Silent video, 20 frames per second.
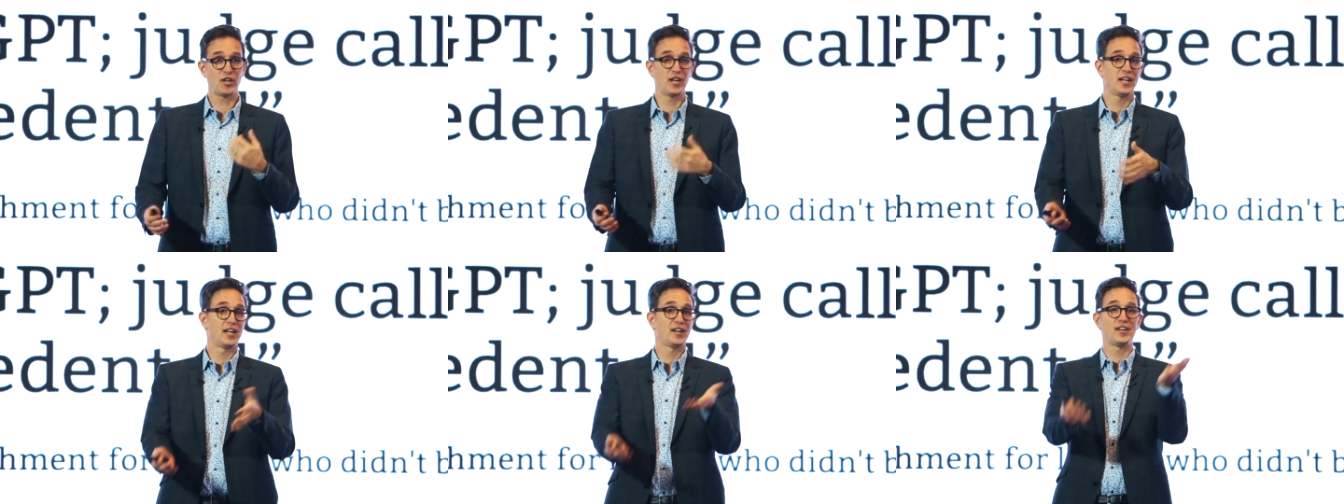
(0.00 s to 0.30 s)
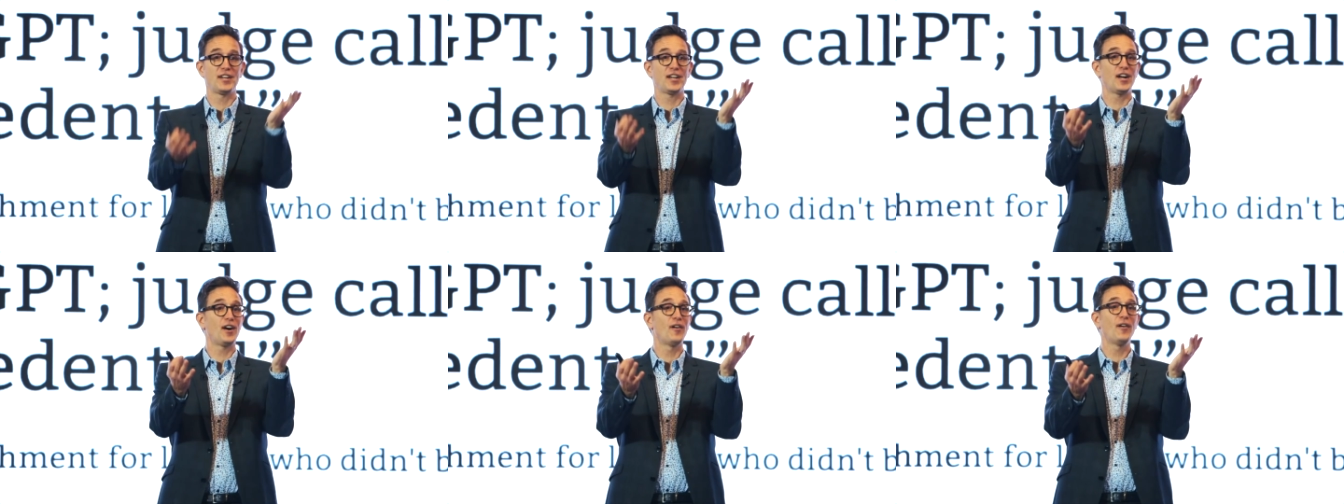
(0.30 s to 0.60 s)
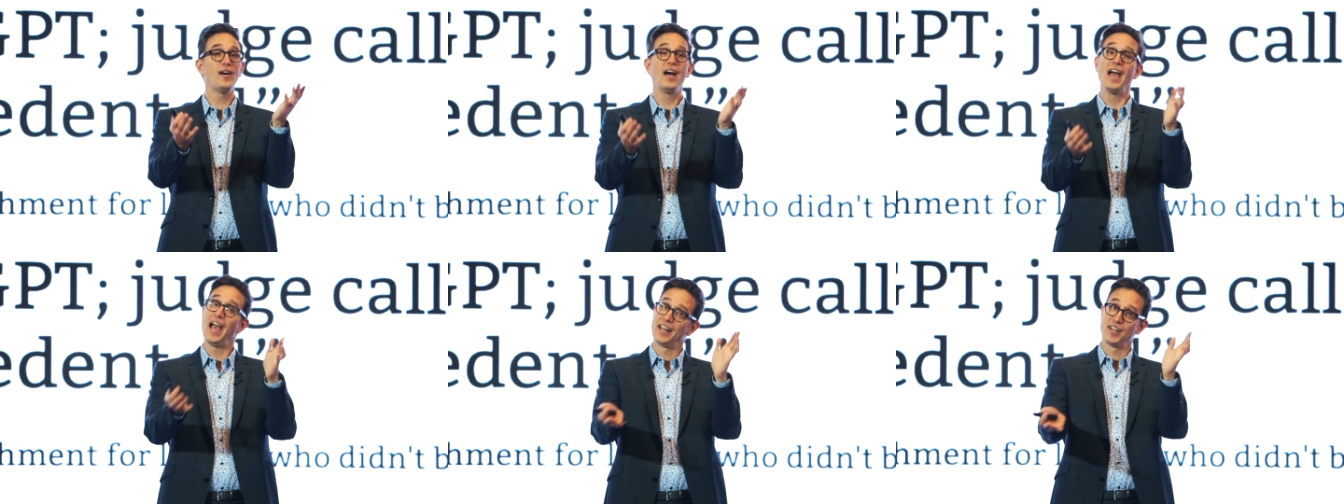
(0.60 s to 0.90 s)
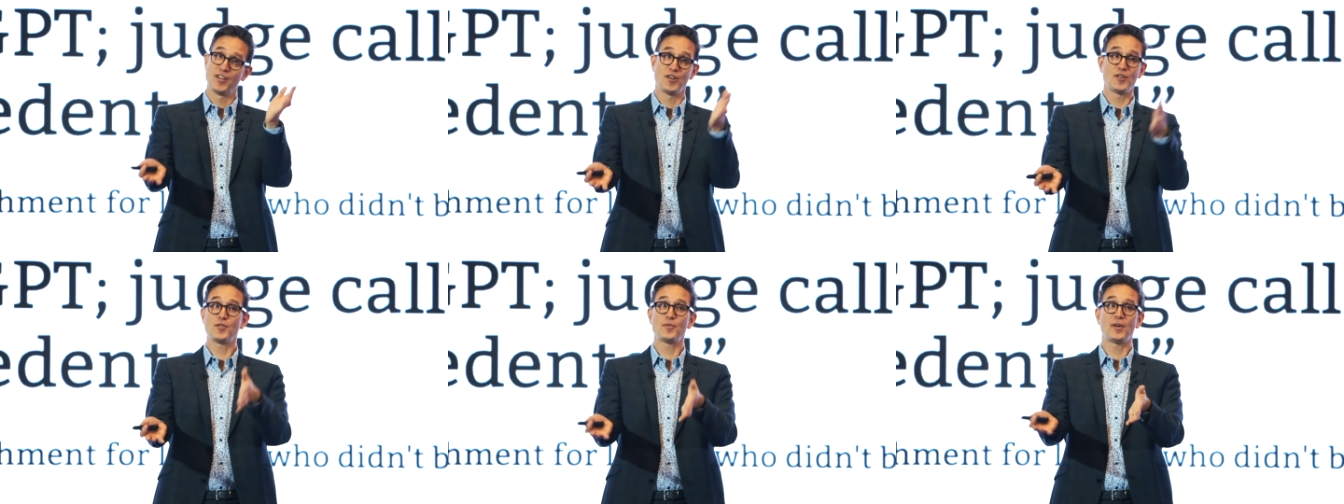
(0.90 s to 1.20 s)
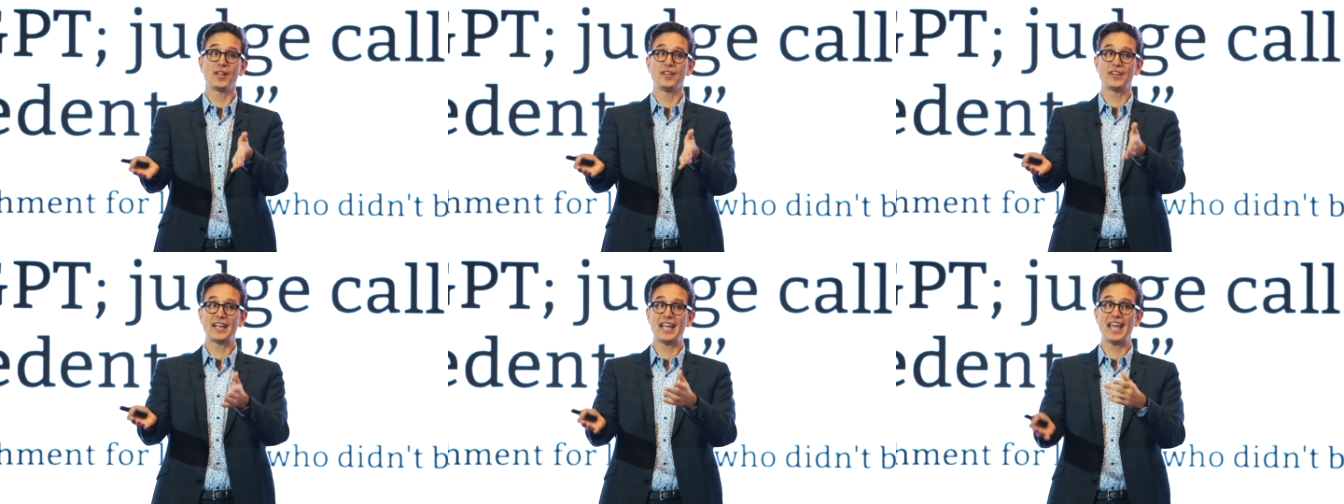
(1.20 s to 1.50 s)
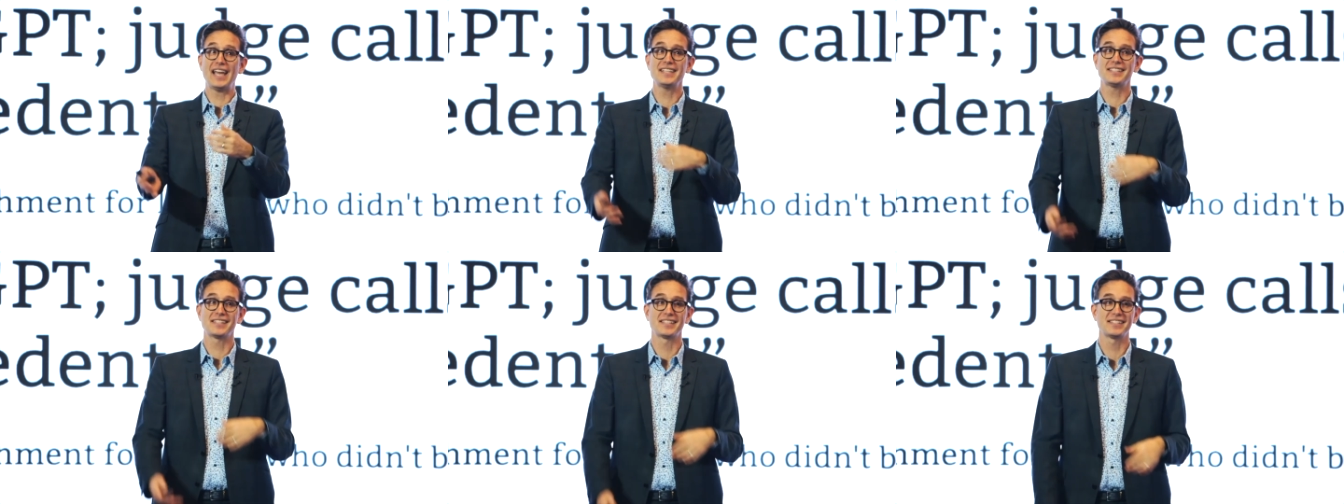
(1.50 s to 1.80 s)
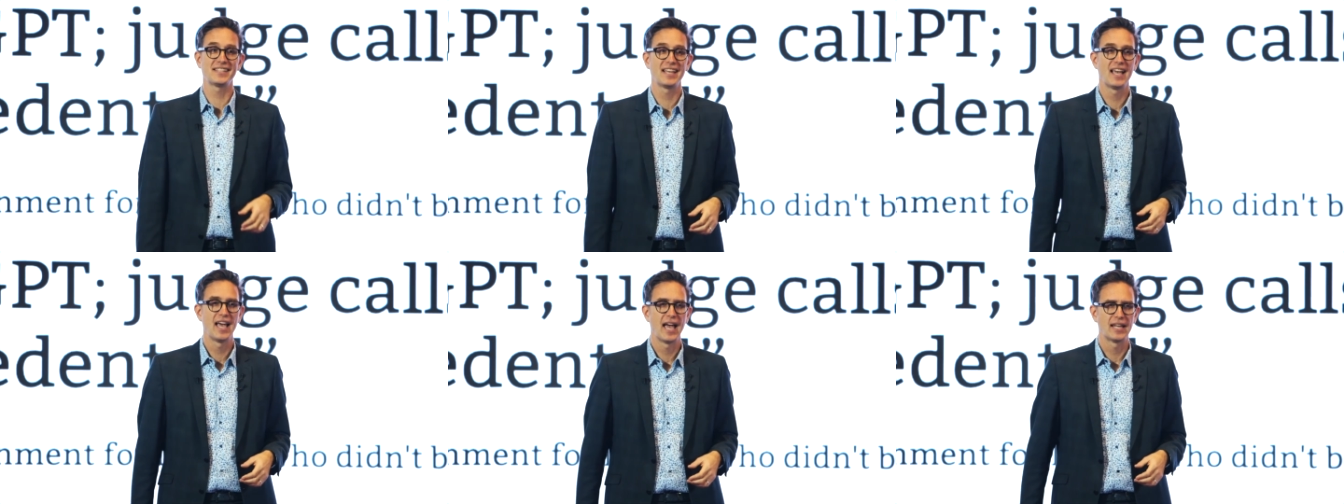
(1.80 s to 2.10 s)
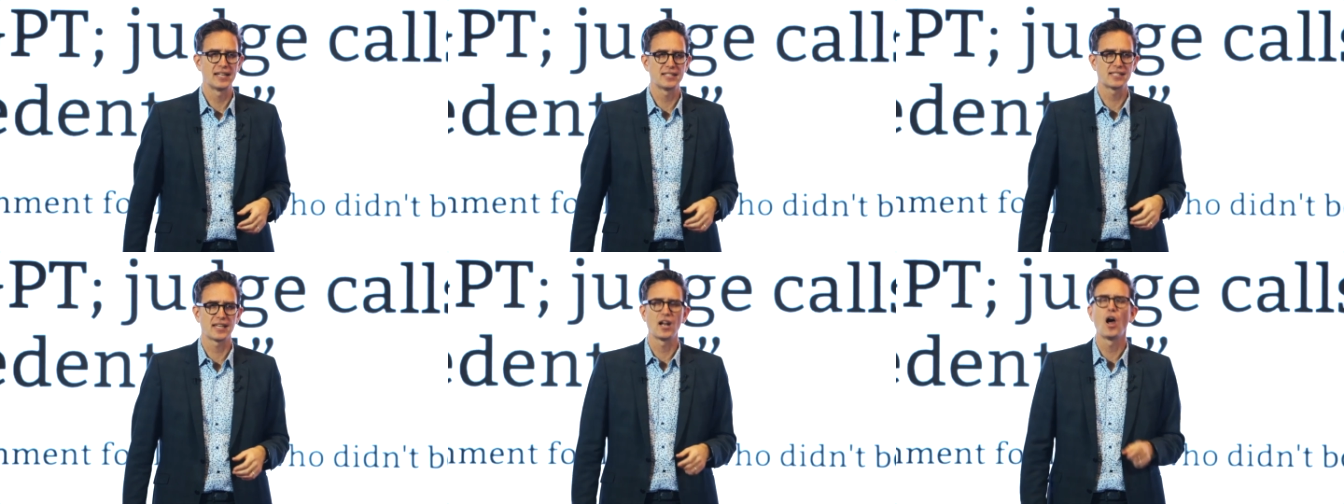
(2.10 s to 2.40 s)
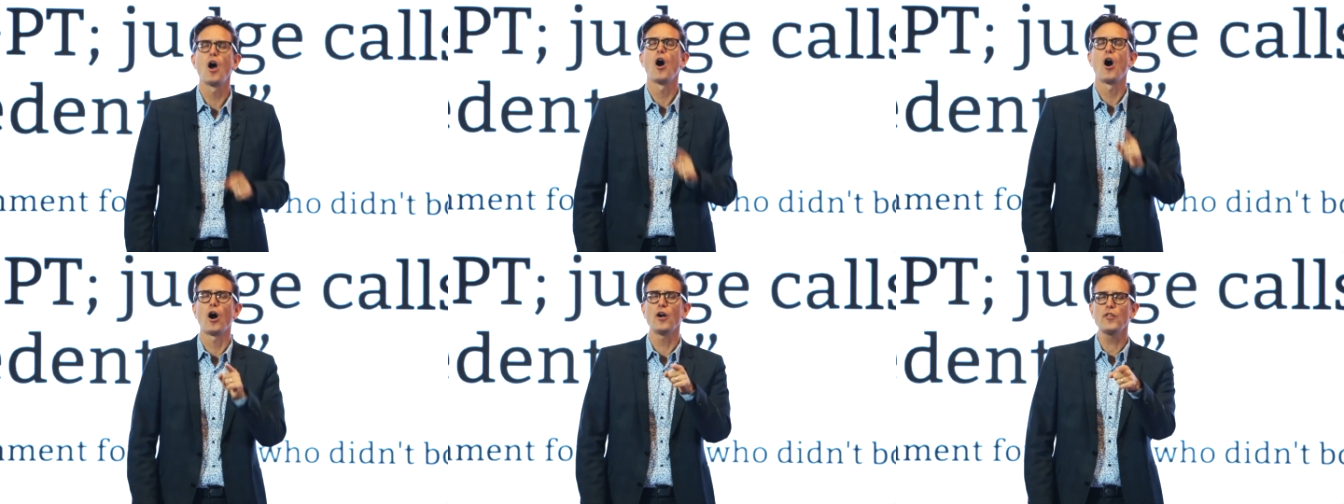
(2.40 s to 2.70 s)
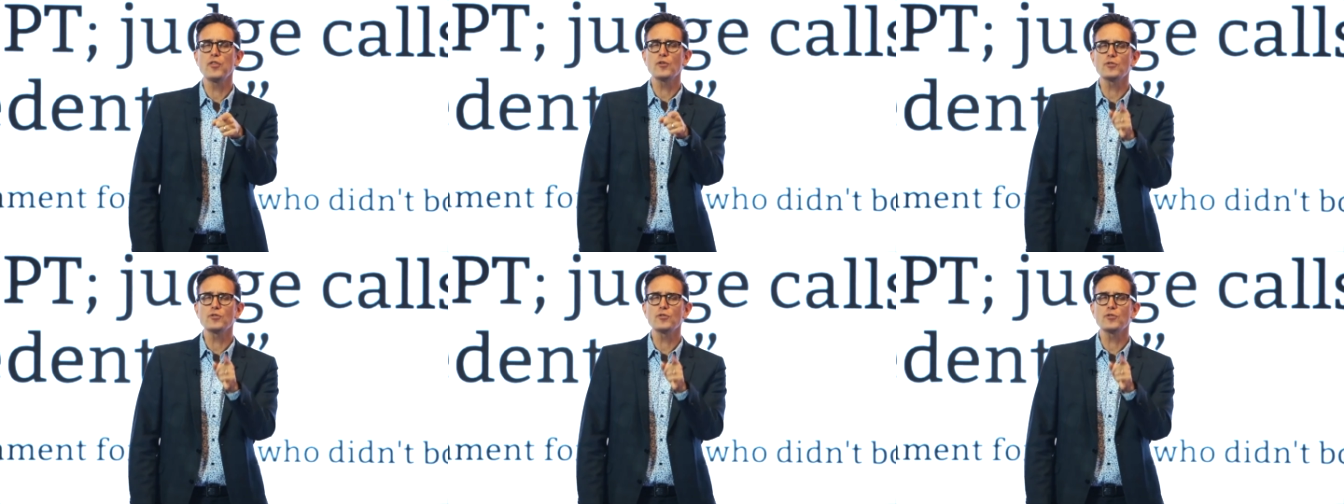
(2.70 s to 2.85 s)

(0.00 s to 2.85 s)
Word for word: I give them that empathy and that sympathy